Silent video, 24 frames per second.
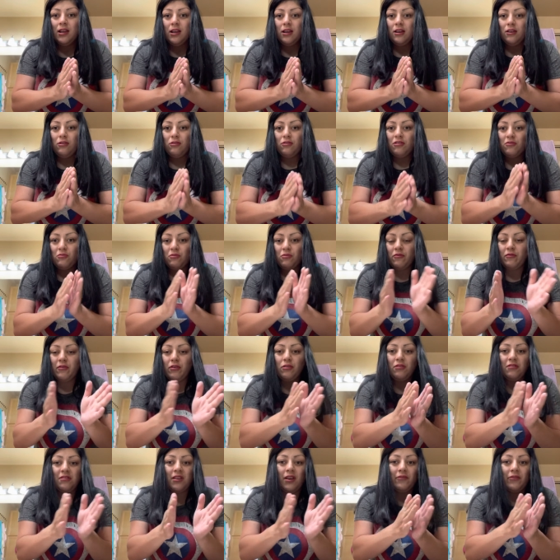You just review
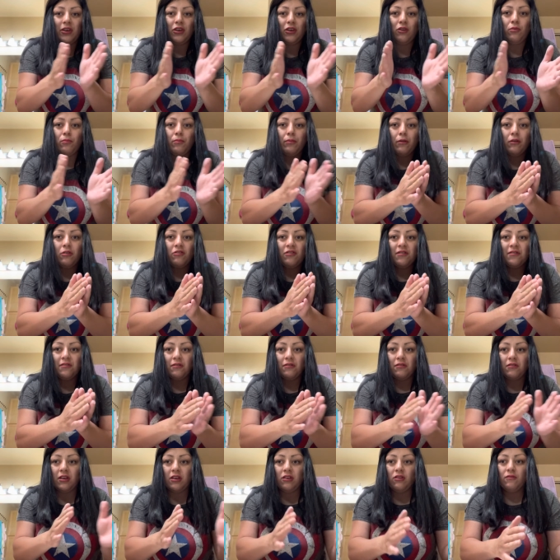the stuff that you purchased
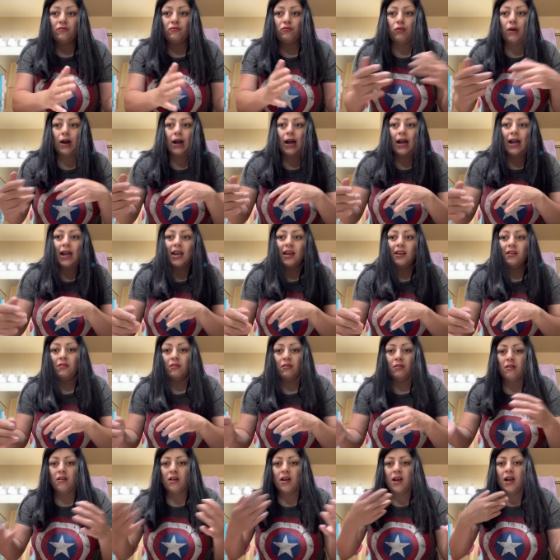or that you've tried
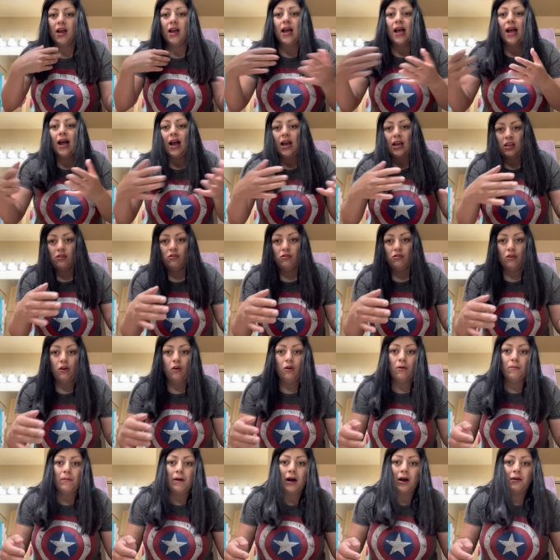or you know
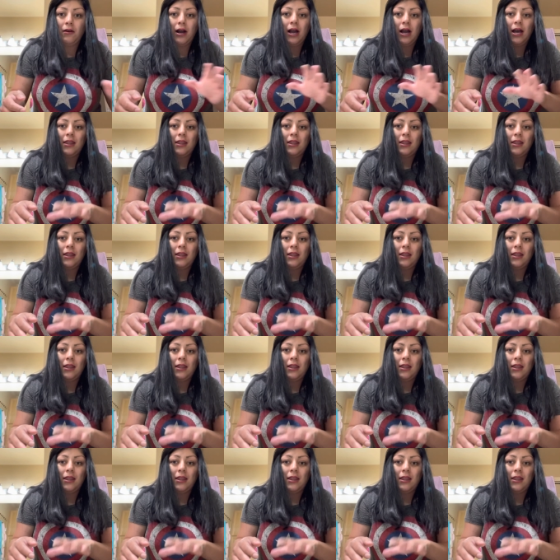about.